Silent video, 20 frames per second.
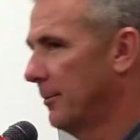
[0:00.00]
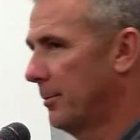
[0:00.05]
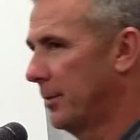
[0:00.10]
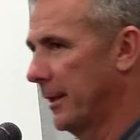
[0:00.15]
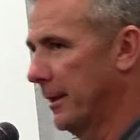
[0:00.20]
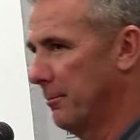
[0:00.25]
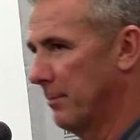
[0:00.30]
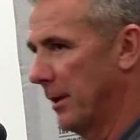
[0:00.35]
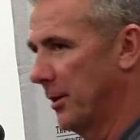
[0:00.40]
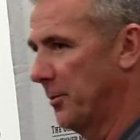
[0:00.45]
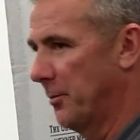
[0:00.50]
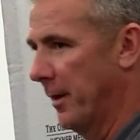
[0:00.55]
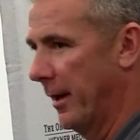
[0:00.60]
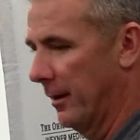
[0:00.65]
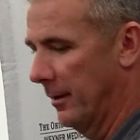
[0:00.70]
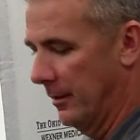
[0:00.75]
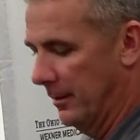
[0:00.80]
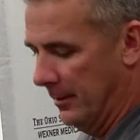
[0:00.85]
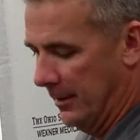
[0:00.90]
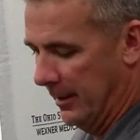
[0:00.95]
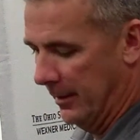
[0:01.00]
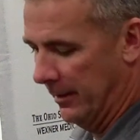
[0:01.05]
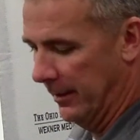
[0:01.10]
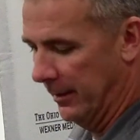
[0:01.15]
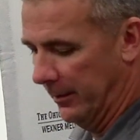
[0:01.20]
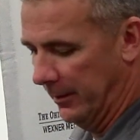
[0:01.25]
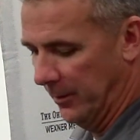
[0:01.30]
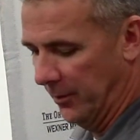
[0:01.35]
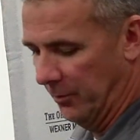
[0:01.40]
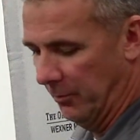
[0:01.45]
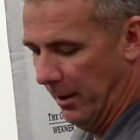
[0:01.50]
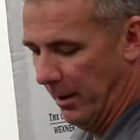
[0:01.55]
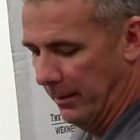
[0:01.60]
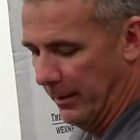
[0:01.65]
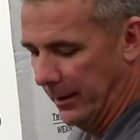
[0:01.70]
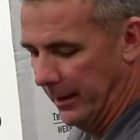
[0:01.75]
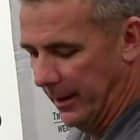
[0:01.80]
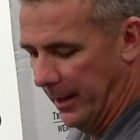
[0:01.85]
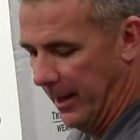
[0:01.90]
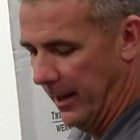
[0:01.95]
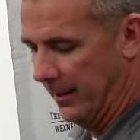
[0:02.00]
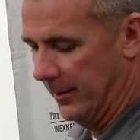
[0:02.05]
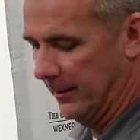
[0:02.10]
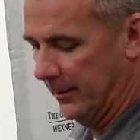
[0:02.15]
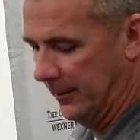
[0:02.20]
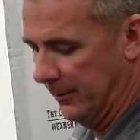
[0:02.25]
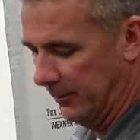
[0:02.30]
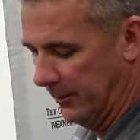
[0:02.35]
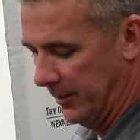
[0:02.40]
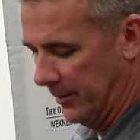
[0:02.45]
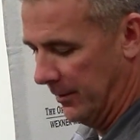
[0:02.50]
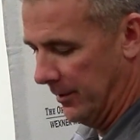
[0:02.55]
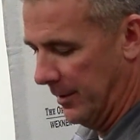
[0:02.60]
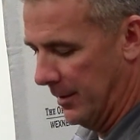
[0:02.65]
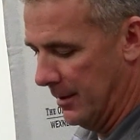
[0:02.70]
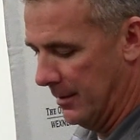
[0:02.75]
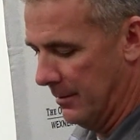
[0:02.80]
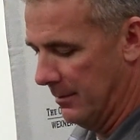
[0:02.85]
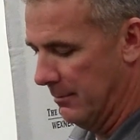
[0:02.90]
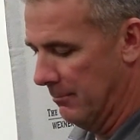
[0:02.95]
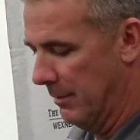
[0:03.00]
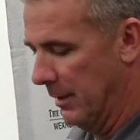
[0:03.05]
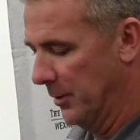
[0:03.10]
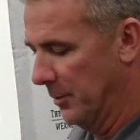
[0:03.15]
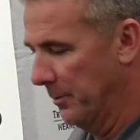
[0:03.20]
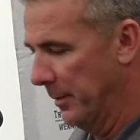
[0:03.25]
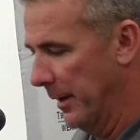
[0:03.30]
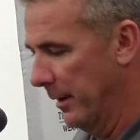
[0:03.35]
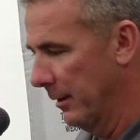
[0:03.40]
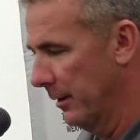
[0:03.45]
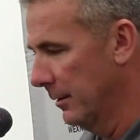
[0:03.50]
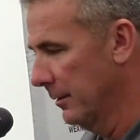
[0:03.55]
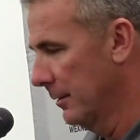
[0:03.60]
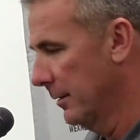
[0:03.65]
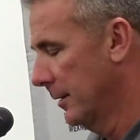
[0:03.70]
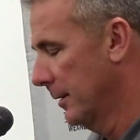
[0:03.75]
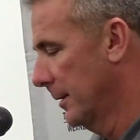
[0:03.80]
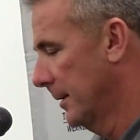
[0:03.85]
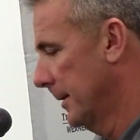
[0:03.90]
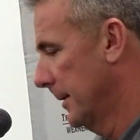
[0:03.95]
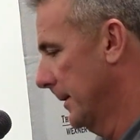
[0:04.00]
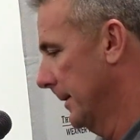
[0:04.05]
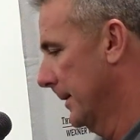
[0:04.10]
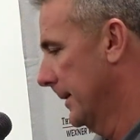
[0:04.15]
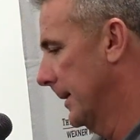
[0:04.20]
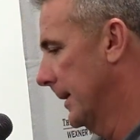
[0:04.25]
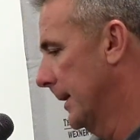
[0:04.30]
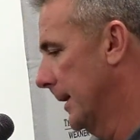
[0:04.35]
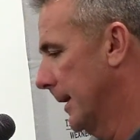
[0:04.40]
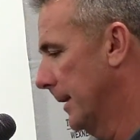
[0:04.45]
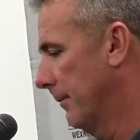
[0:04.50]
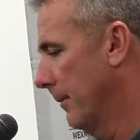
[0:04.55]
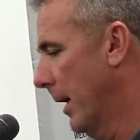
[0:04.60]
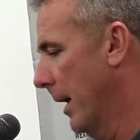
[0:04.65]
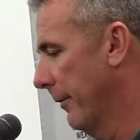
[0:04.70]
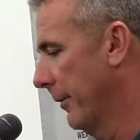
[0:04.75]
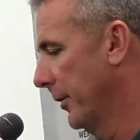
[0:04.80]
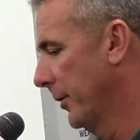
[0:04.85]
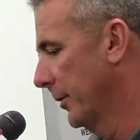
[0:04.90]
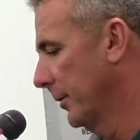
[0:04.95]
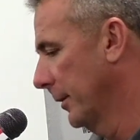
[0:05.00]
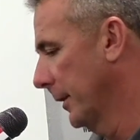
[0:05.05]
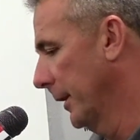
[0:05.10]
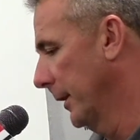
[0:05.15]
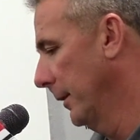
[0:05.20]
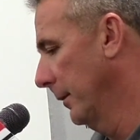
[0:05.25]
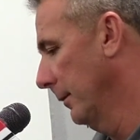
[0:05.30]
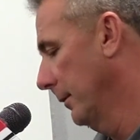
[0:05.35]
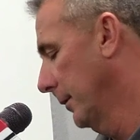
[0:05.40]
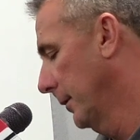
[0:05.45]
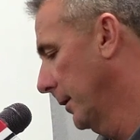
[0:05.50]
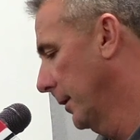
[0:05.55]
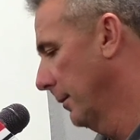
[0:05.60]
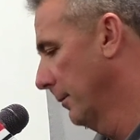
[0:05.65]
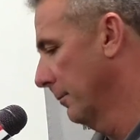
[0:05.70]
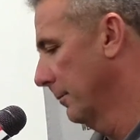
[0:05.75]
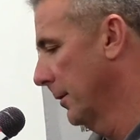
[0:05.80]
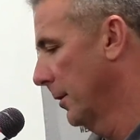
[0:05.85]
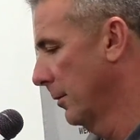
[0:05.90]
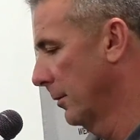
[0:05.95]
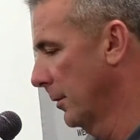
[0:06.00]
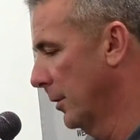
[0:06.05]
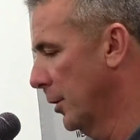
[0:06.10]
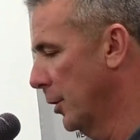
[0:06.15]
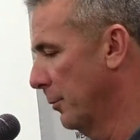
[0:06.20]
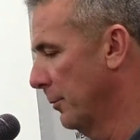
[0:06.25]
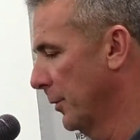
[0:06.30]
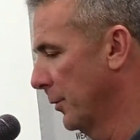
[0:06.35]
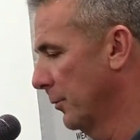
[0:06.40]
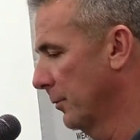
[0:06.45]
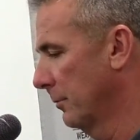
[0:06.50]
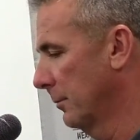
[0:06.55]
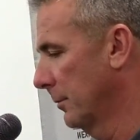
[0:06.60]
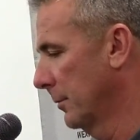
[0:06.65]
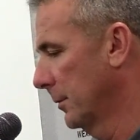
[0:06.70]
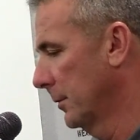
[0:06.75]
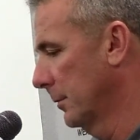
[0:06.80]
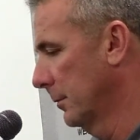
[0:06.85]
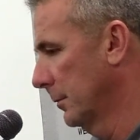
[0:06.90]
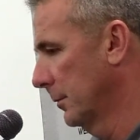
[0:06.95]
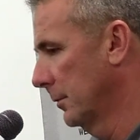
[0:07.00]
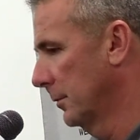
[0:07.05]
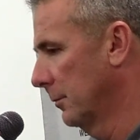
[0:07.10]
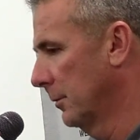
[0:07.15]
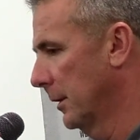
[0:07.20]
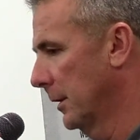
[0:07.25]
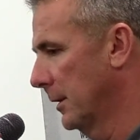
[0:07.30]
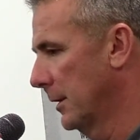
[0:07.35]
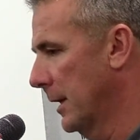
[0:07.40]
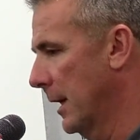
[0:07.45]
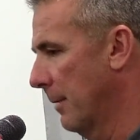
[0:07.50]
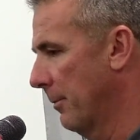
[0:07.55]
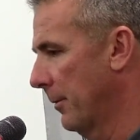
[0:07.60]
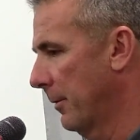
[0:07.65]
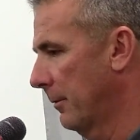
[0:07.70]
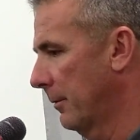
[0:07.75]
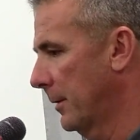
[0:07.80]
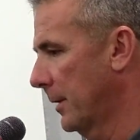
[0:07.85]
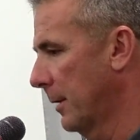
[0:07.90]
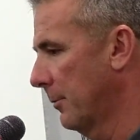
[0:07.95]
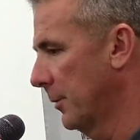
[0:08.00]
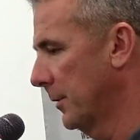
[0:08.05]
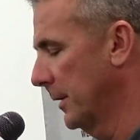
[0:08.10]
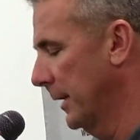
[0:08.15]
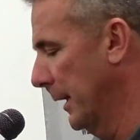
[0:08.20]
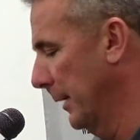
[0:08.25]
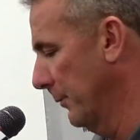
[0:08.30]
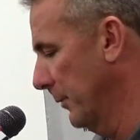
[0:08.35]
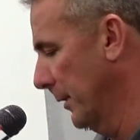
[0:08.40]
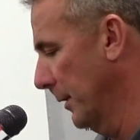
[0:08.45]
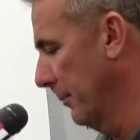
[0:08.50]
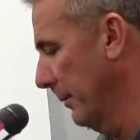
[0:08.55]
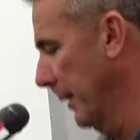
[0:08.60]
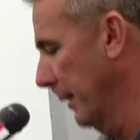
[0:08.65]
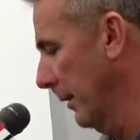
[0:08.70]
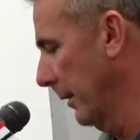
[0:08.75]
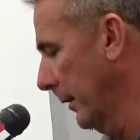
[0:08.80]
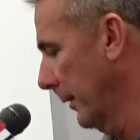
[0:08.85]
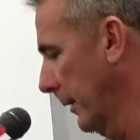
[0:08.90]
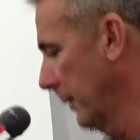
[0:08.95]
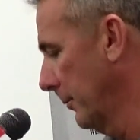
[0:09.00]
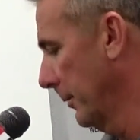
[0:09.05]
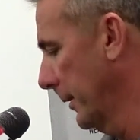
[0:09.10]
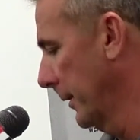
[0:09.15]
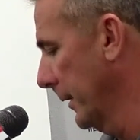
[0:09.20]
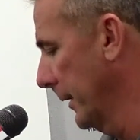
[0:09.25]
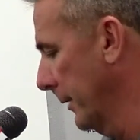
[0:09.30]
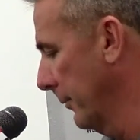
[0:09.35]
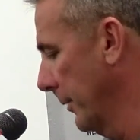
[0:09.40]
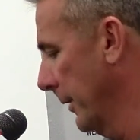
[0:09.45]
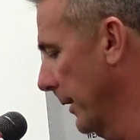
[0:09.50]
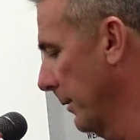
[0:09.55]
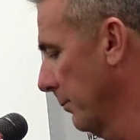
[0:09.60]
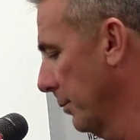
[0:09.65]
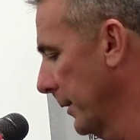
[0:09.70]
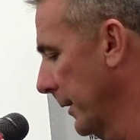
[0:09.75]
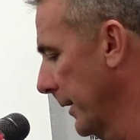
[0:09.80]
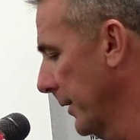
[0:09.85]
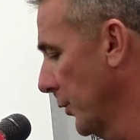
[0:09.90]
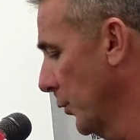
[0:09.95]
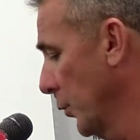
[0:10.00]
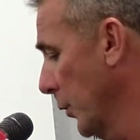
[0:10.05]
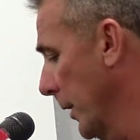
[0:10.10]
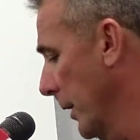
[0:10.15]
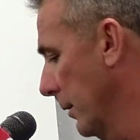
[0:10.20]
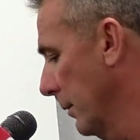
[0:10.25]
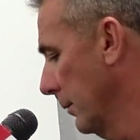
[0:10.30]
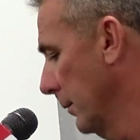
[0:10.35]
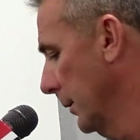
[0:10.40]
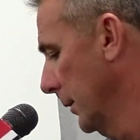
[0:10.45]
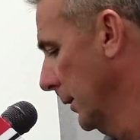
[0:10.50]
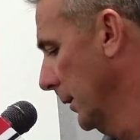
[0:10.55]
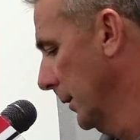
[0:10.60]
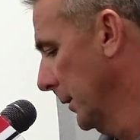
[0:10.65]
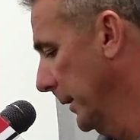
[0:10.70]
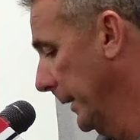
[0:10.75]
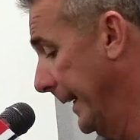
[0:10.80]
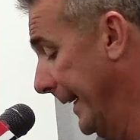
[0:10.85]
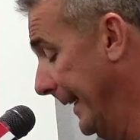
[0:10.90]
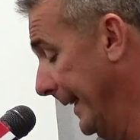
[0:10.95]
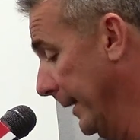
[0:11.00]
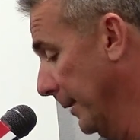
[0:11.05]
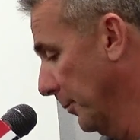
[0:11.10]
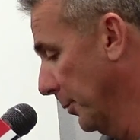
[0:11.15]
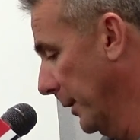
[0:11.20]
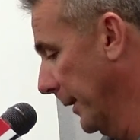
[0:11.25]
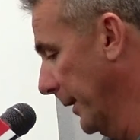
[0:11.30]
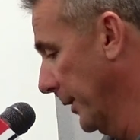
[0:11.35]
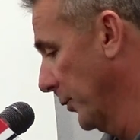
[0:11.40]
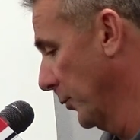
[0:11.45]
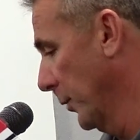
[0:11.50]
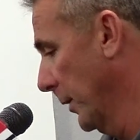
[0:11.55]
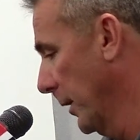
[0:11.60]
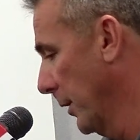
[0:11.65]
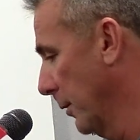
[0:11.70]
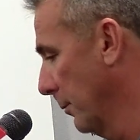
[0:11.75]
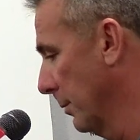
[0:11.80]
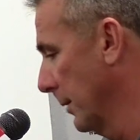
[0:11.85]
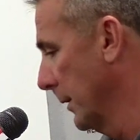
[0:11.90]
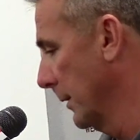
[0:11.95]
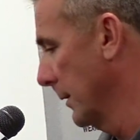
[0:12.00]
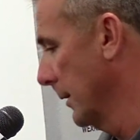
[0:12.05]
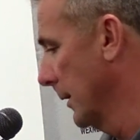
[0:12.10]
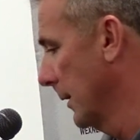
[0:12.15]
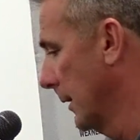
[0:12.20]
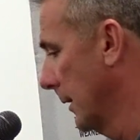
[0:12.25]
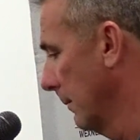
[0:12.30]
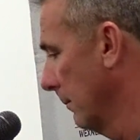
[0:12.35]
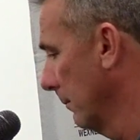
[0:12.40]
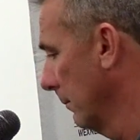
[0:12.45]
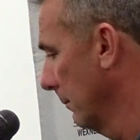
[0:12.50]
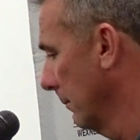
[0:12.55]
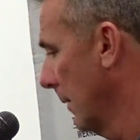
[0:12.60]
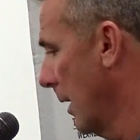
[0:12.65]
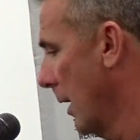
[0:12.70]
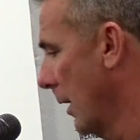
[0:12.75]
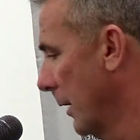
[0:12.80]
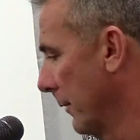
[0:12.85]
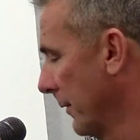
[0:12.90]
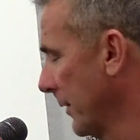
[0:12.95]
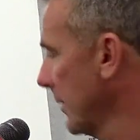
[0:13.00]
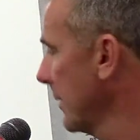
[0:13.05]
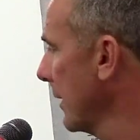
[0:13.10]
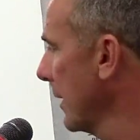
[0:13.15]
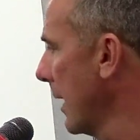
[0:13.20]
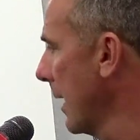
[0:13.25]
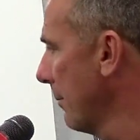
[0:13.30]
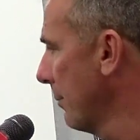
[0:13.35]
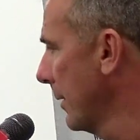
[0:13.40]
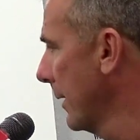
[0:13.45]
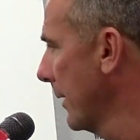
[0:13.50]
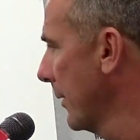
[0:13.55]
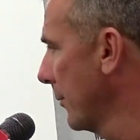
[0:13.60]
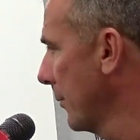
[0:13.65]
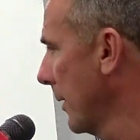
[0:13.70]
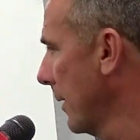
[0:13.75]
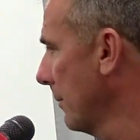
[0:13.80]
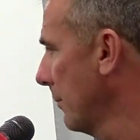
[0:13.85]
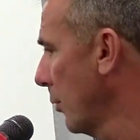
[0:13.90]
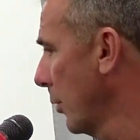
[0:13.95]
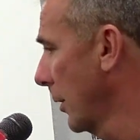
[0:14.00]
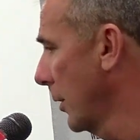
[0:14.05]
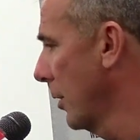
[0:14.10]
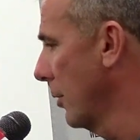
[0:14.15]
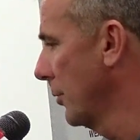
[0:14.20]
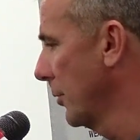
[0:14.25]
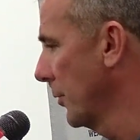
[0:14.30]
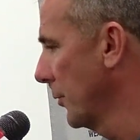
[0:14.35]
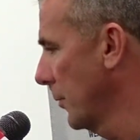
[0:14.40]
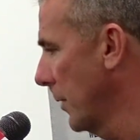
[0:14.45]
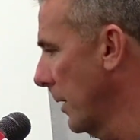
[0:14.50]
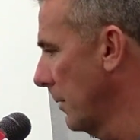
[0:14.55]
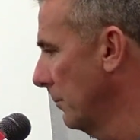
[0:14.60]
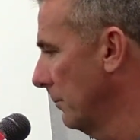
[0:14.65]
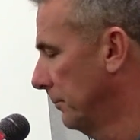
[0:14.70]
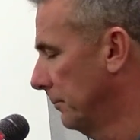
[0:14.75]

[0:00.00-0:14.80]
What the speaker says: Played much better. I think the surrounding cast was much better. Obviously, you know, Oklahoma's one of the top couple teams in America, and we didn't play as well. He didn't play as well, but all of us did not play as well, or coach as well.